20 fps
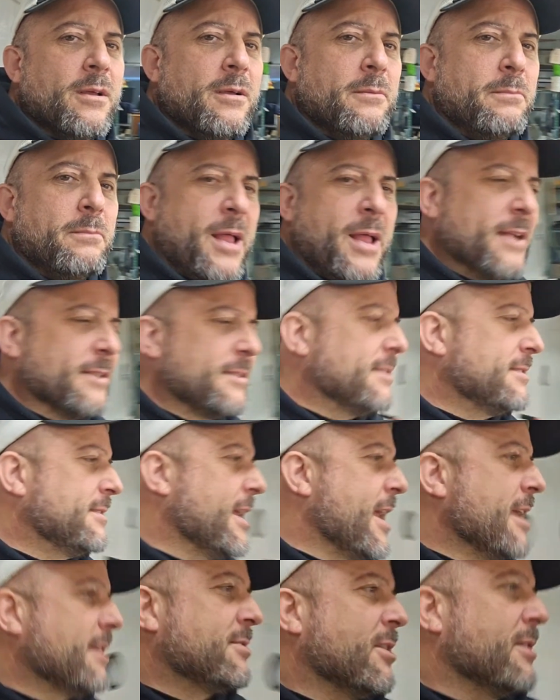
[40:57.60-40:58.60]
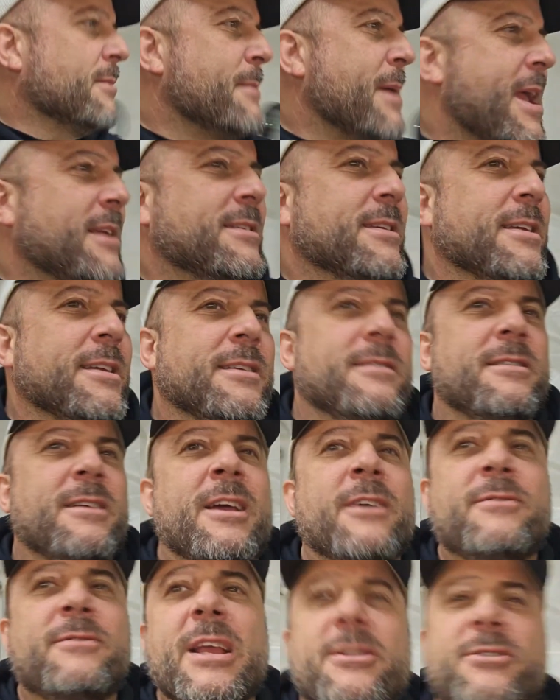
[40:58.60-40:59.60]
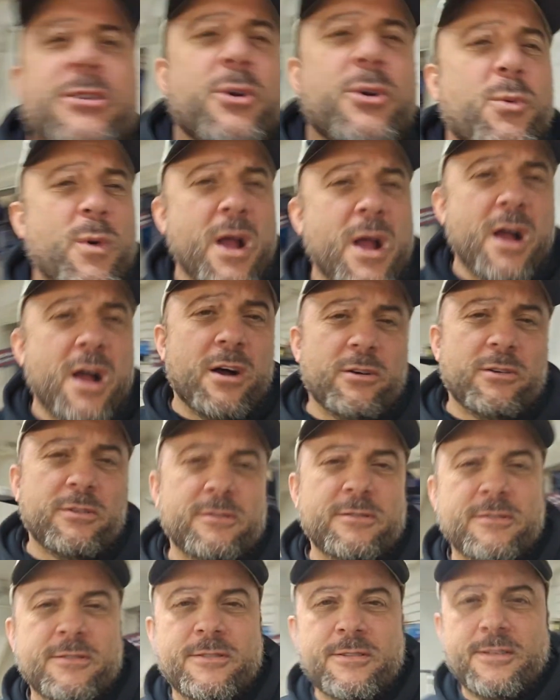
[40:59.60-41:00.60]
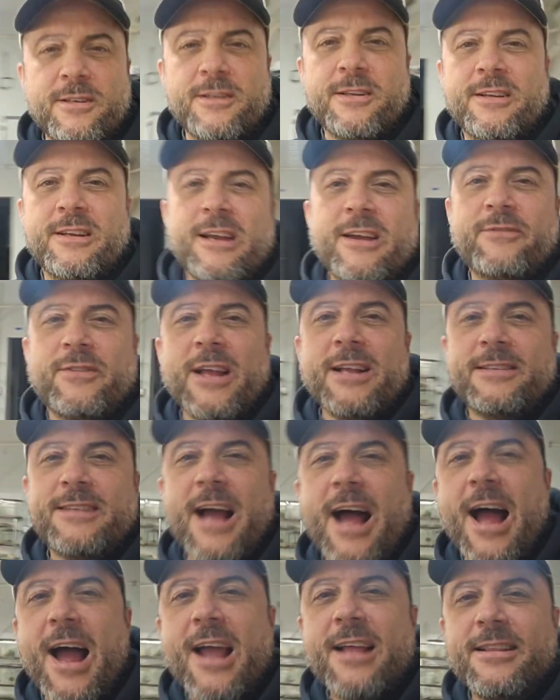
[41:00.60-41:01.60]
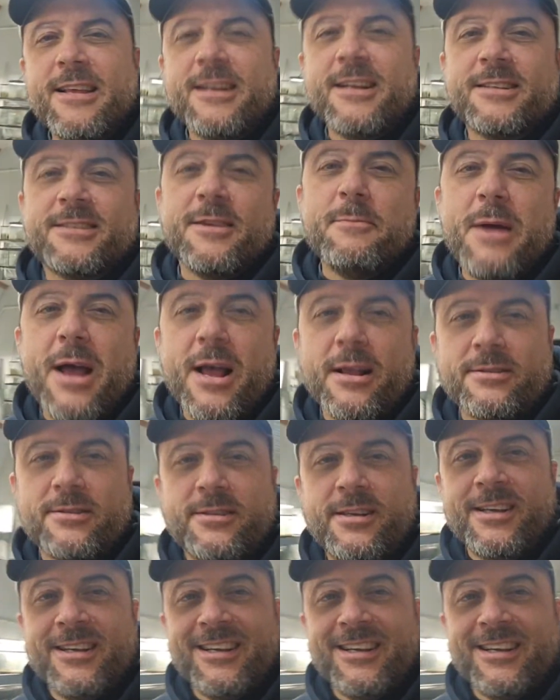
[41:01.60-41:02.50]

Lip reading: Plastic tanks are amazing if they do well. If they die, then it's a mess.